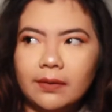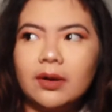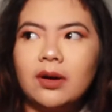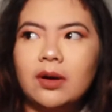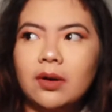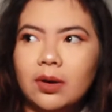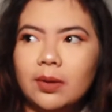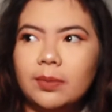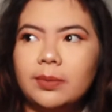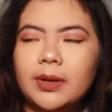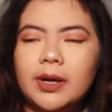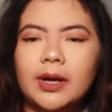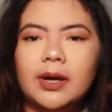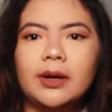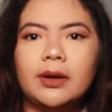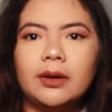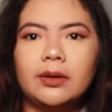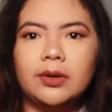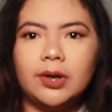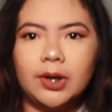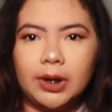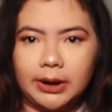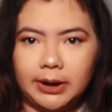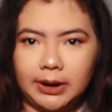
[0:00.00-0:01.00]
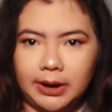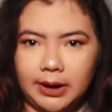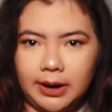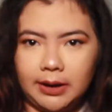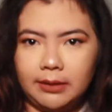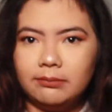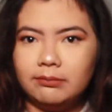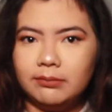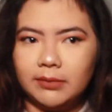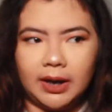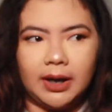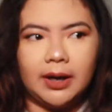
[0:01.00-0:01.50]
go up there during the
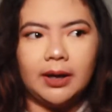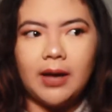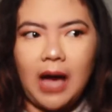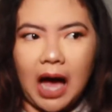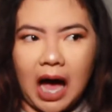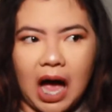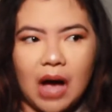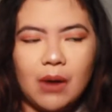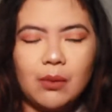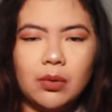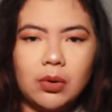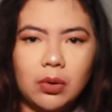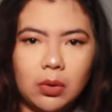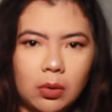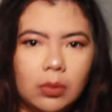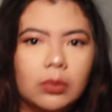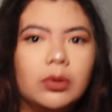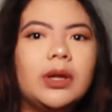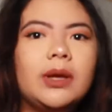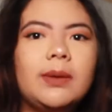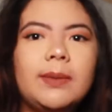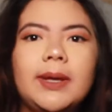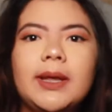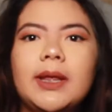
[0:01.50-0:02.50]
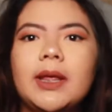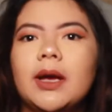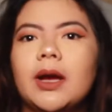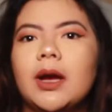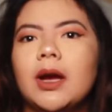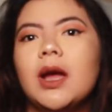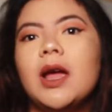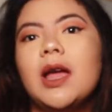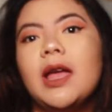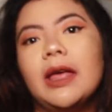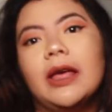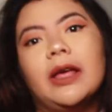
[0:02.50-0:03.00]
night. Like, I will only be
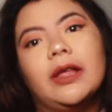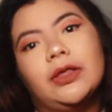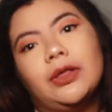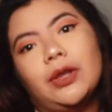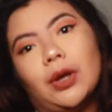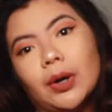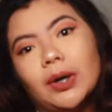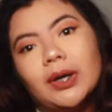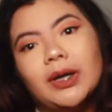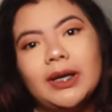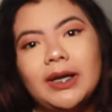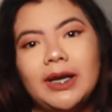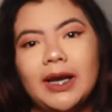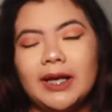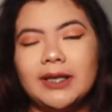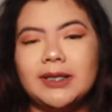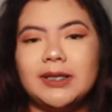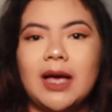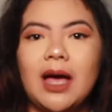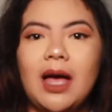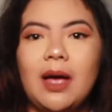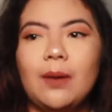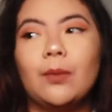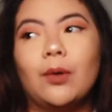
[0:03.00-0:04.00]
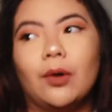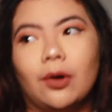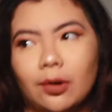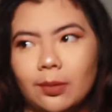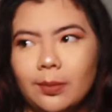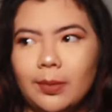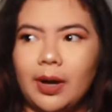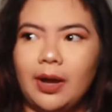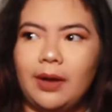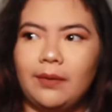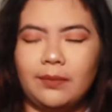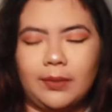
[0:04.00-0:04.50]
there during the daytime,
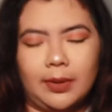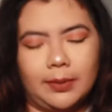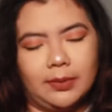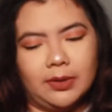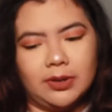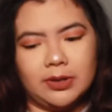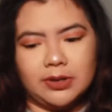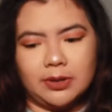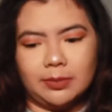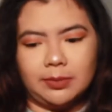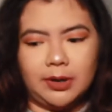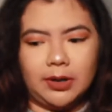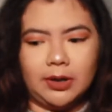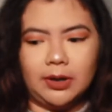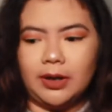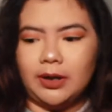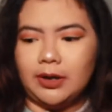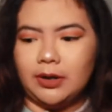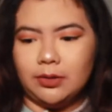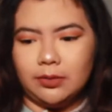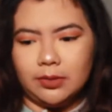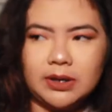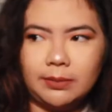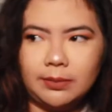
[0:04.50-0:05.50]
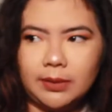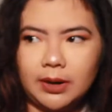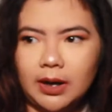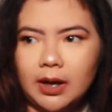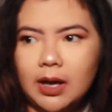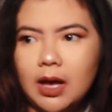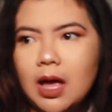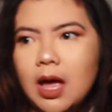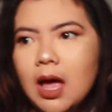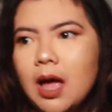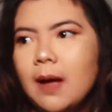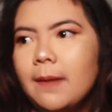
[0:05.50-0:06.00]
or if my brother's up there like doing
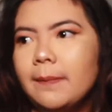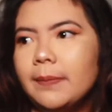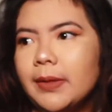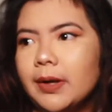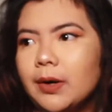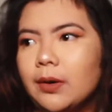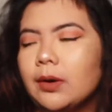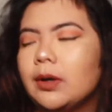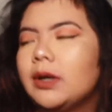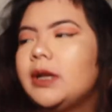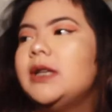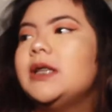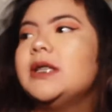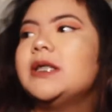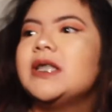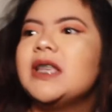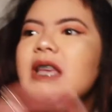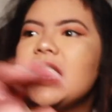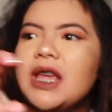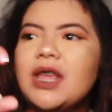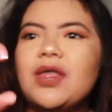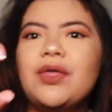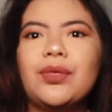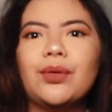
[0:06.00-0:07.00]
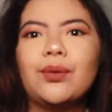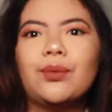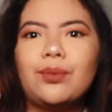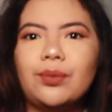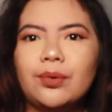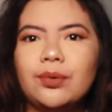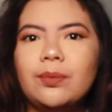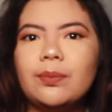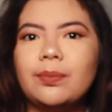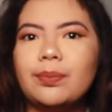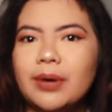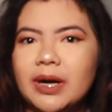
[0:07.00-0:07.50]
something, or he's in the
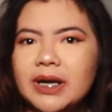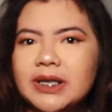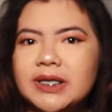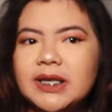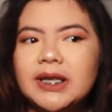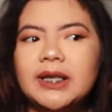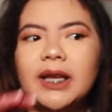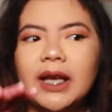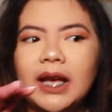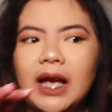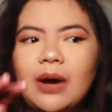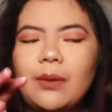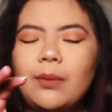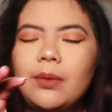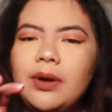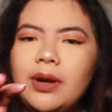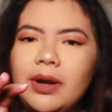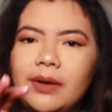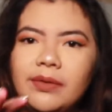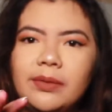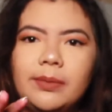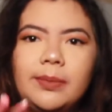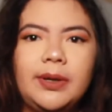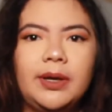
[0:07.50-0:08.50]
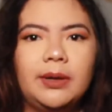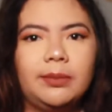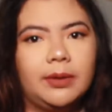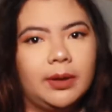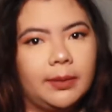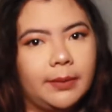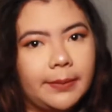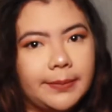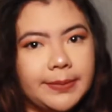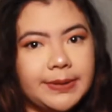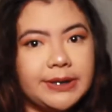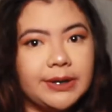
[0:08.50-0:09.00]
room present. Like, I would never be up
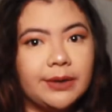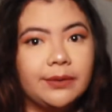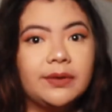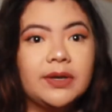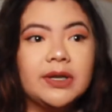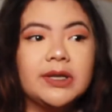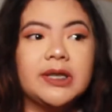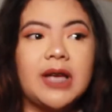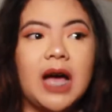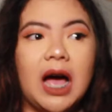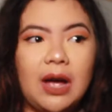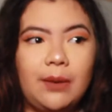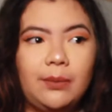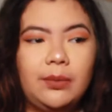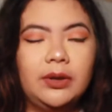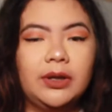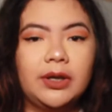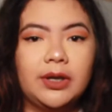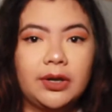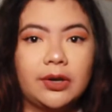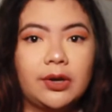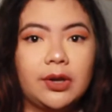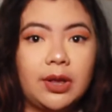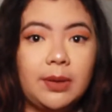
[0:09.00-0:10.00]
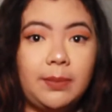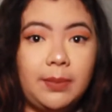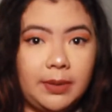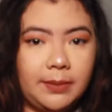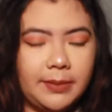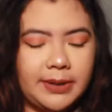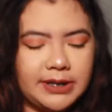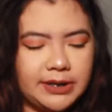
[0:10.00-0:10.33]
there by myself because I would literally pee